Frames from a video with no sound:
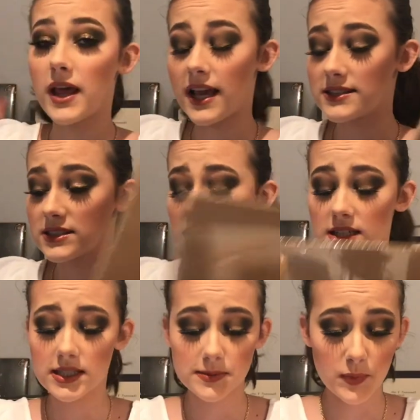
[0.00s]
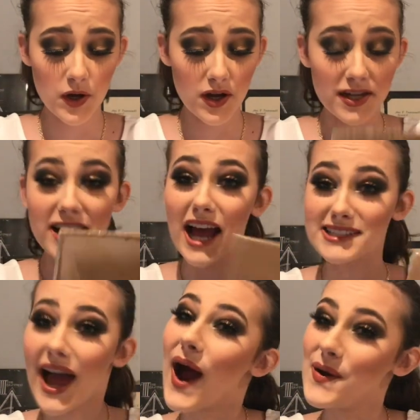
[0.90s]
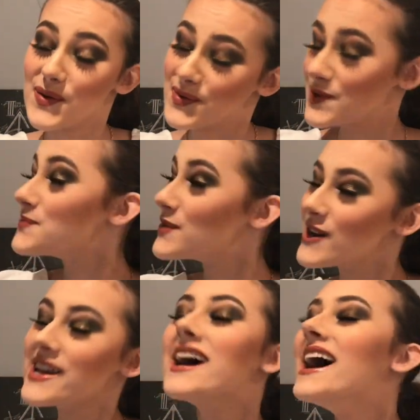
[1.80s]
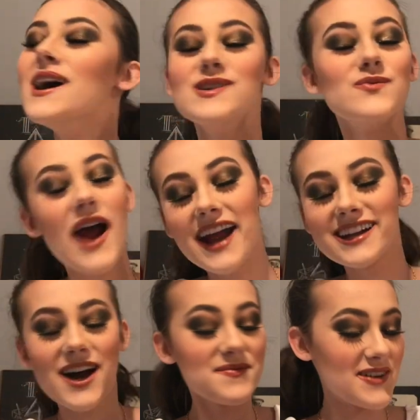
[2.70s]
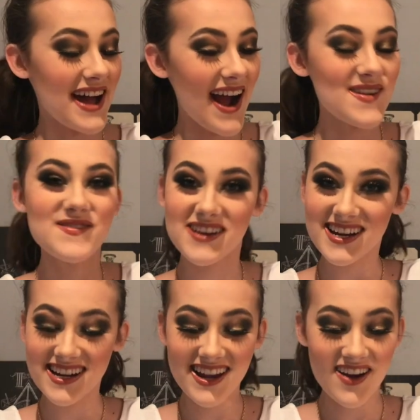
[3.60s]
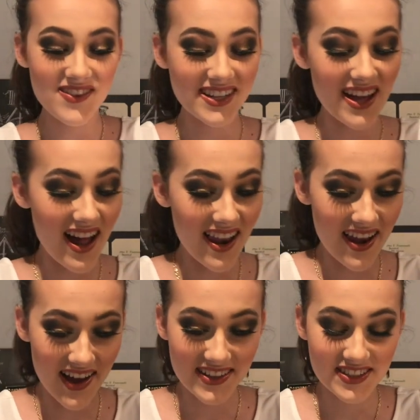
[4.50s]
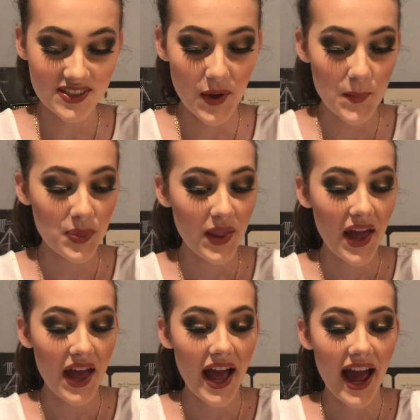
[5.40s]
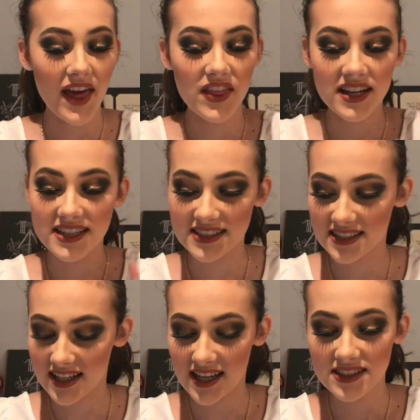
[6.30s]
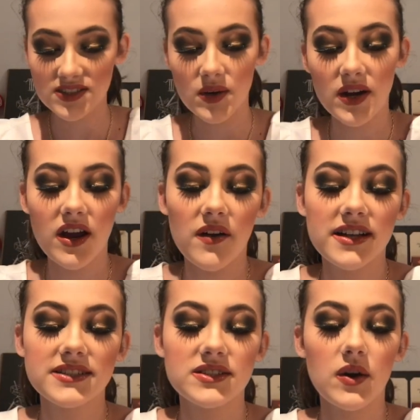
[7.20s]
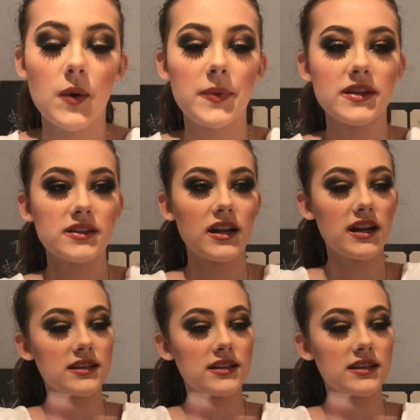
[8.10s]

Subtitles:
places, but yes, I hope to put right now, but I really love it a lot. So I think this is it. So we're going to open the